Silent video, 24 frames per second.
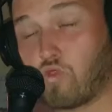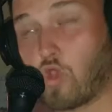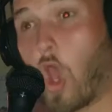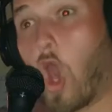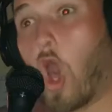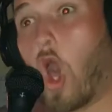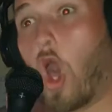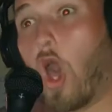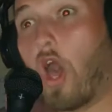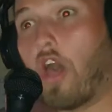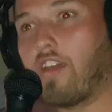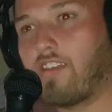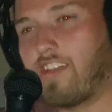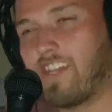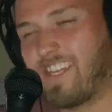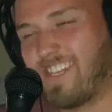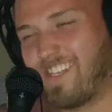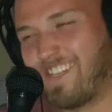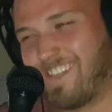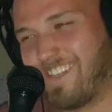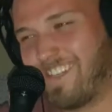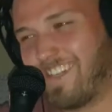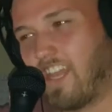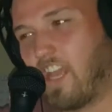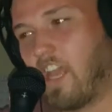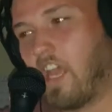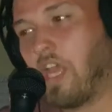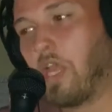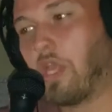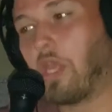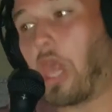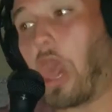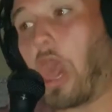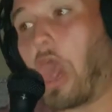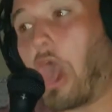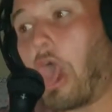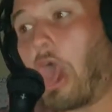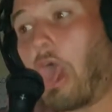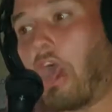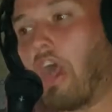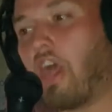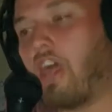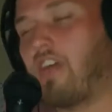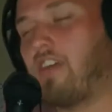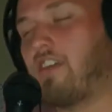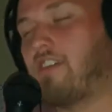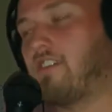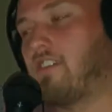Yeah! Yeah!
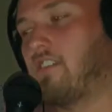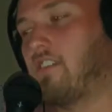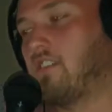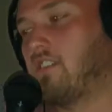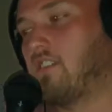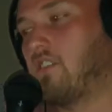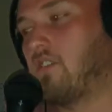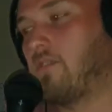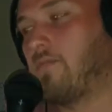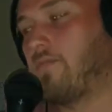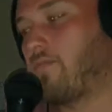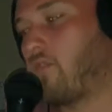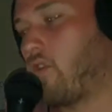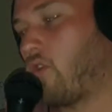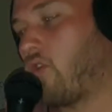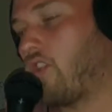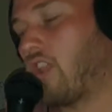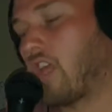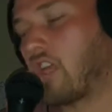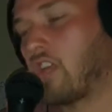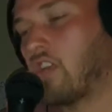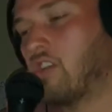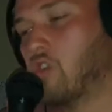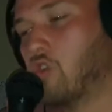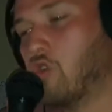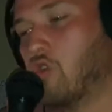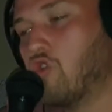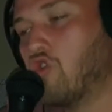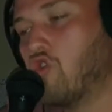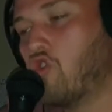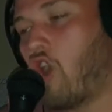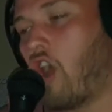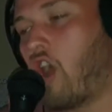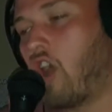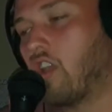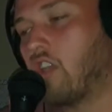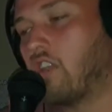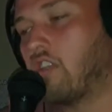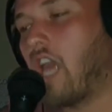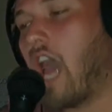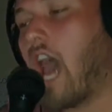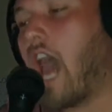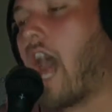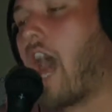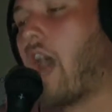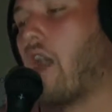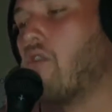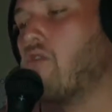Or like...
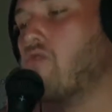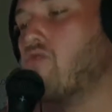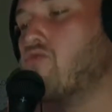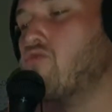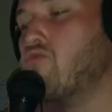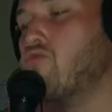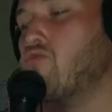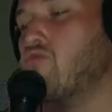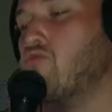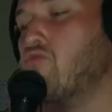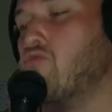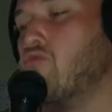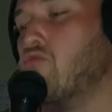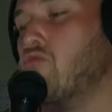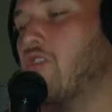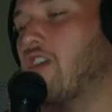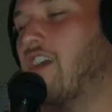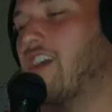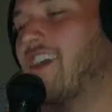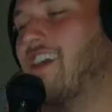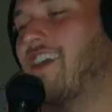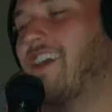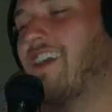Yo!